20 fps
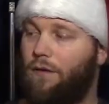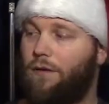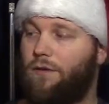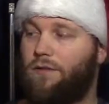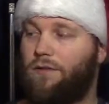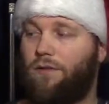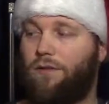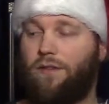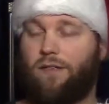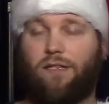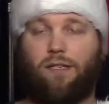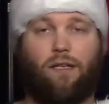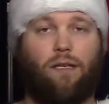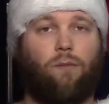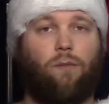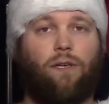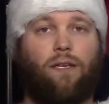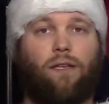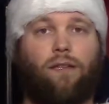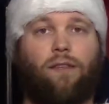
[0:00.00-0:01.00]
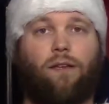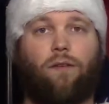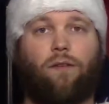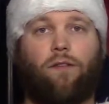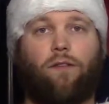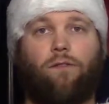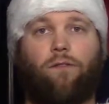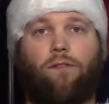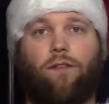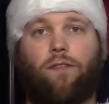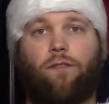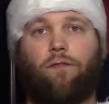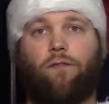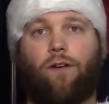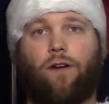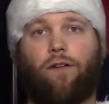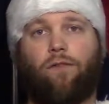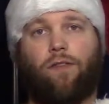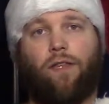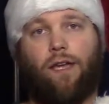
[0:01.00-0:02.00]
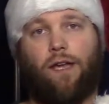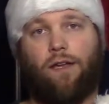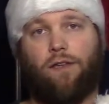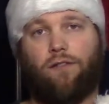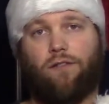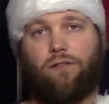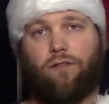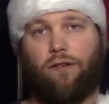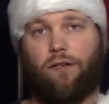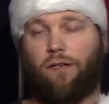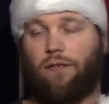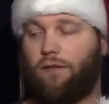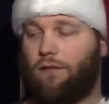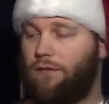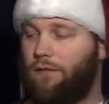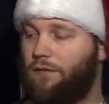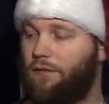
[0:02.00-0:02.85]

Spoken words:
So the D we get there on the 5th fret of the A string,